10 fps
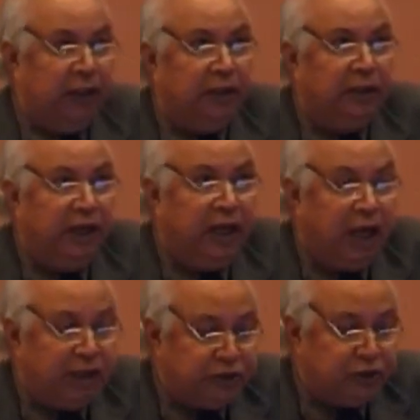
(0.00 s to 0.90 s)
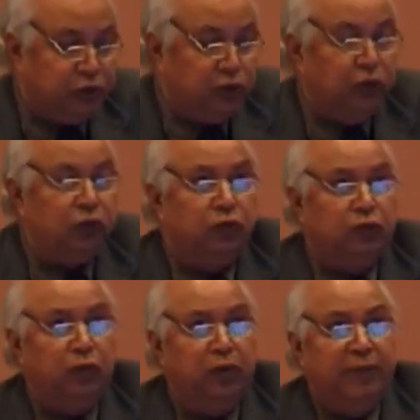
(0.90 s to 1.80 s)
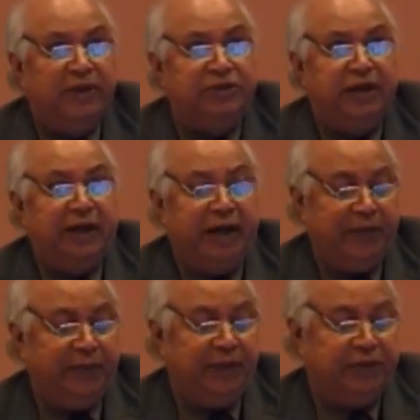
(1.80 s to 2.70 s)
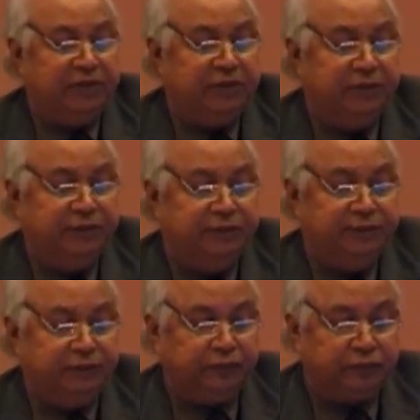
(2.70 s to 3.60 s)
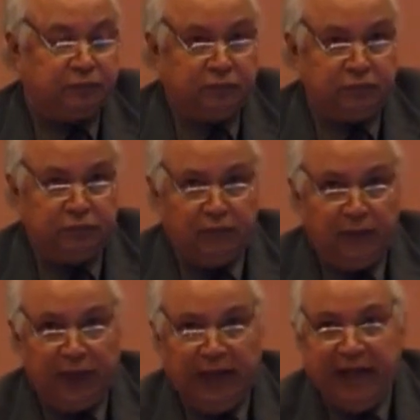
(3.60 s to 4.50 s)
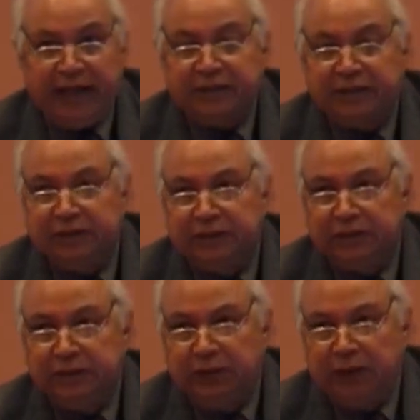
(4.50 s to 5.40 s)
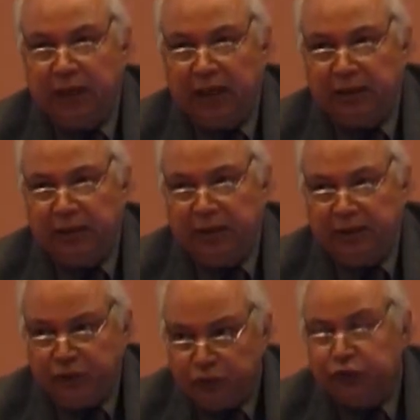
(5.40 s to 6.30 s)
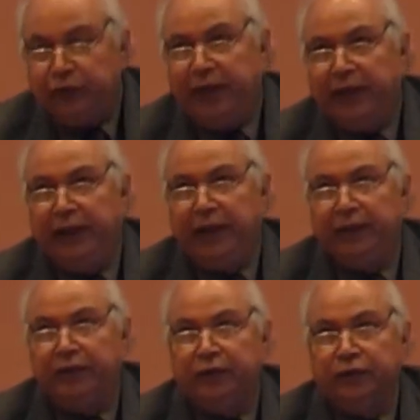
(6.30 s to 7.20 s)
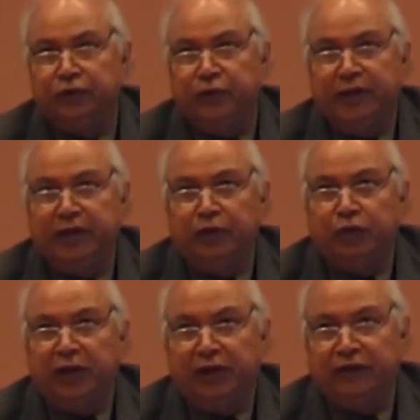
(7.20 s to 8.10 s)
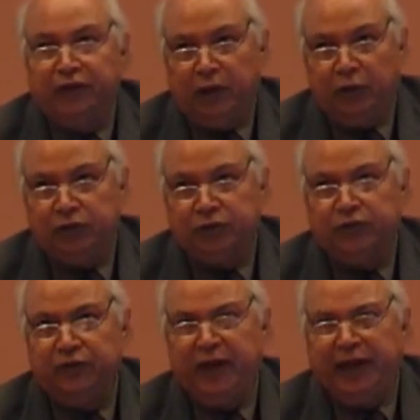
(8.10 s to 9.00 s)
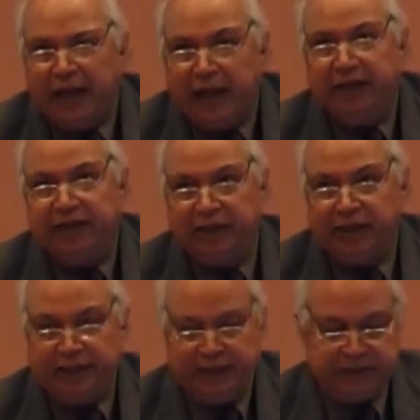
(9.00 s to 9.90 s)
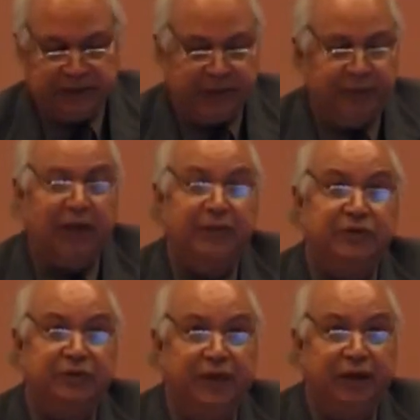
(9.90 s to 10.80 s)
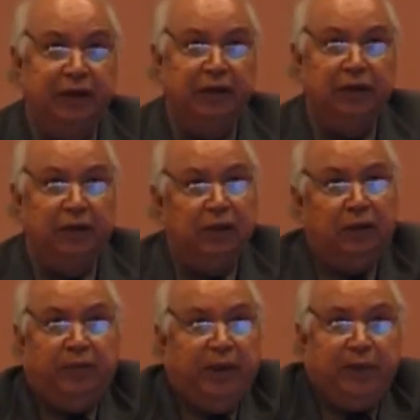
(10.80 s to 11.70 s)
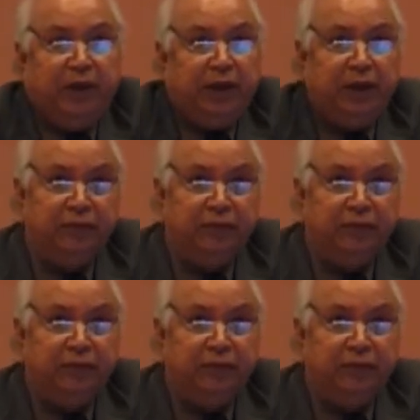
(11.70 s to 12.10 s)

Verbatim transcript: The last two mentioned academies elect usually 20 to 30 fellows, very rarely 30 sometimes even maybe